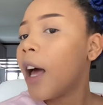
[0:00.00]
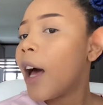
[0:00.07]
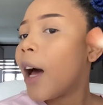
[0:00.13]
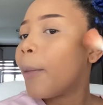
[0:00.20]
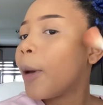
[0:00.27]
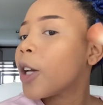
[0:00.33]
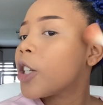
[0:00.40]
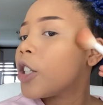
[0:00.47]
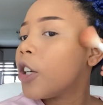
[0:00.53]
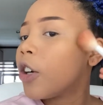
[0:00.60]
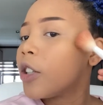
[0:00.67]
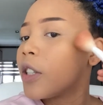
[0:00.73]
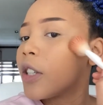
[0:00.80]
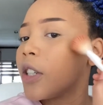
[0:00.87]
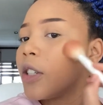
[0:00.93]
I'm actually
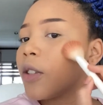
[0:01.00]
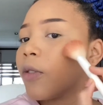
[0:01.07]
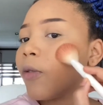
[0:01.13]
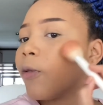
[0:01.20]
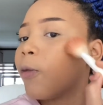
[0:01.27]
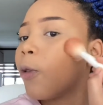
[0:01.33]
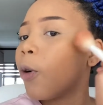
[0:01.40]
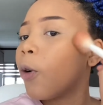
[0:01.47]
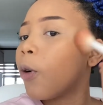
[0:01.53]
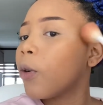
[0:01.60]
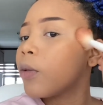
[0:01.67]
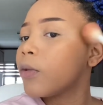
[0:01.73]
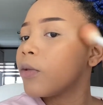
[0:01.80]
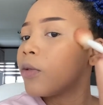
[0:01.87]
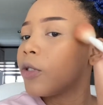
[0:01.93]
on season 4,
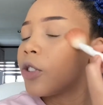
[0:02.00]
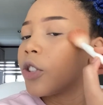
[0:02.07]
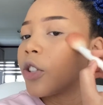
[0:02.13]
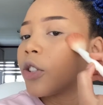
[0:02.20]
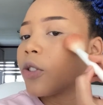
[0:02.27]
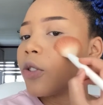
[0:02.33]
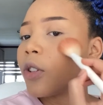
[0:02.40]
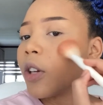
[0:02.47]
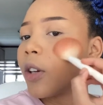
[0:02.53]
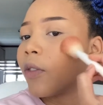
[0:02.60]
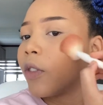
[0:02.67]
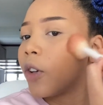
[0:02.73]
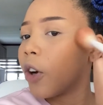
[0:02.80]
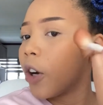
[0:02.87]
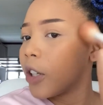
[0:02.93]
just to give
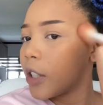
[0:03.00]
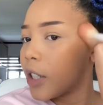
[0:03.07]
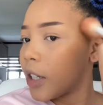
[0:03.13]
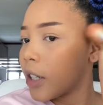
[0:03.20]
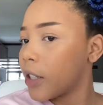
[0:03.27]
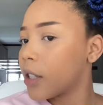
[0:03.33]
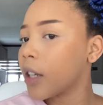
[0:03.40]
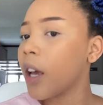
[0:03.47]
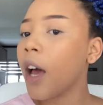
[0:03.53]
you context.